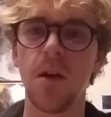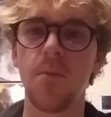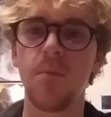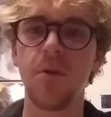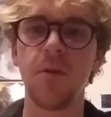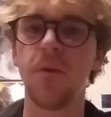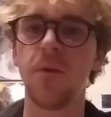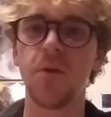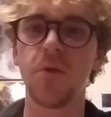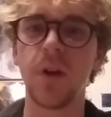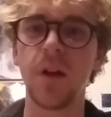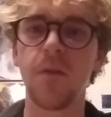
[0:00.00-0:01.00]
beautiful
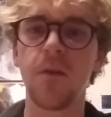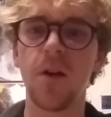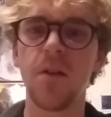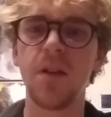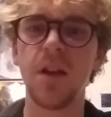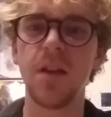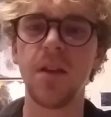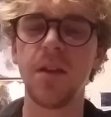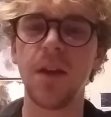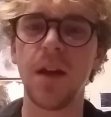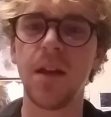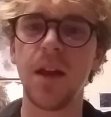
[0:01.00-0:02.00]
creative content
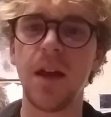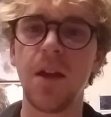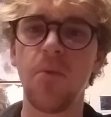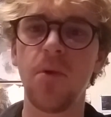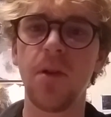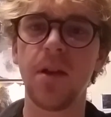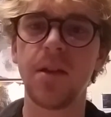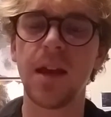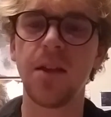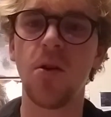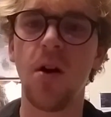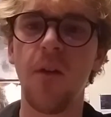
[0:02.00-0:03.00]
that anyone has
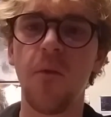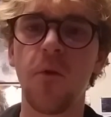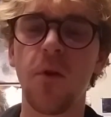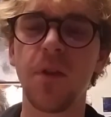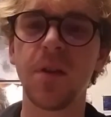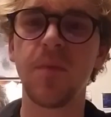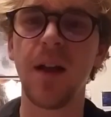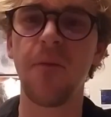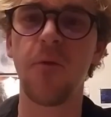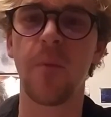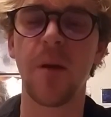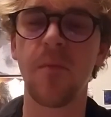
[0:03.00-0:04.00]
had to offer on this
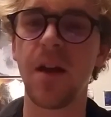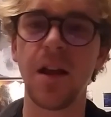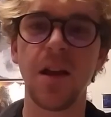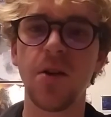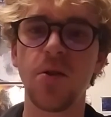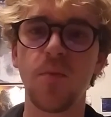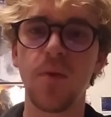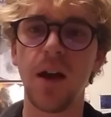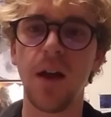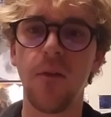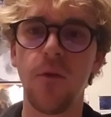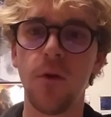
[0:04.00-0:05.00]
platform and any other
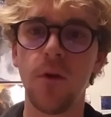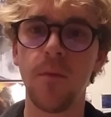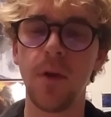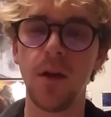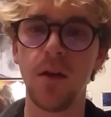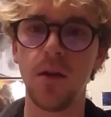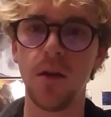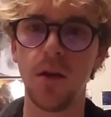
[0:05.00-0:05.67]
platform and